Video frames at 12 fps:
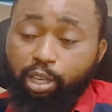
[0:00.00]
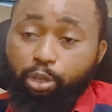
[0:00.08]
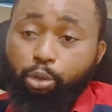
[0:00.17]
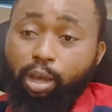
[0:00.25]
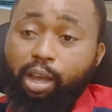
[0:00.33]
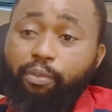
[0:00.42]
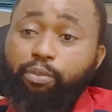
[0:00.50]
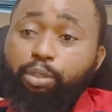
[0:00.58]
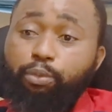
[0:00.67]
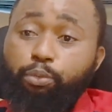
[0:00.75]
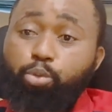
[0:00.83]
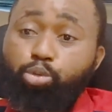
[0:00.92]
you have the
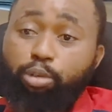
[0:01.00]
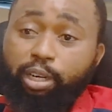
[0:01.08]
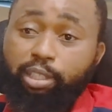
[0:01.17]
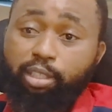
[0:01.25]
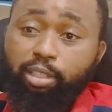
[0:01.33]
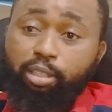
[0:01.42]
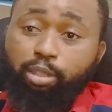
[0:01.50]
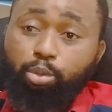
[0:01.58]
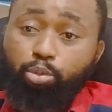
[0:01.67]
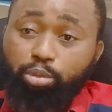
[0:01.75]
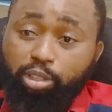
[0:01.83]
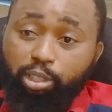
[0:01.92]
full right
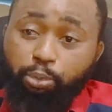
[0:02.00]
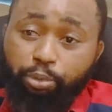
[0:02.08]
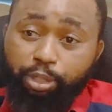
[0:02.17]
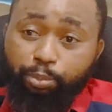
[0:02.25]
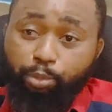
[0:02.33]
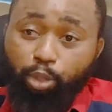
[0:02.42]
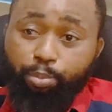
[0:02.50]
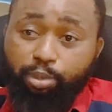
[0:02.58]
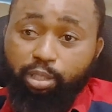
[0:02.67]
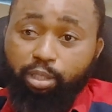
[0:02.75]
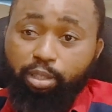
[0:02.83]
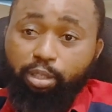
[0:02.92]
to deal with the
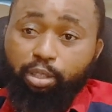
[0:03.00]
property.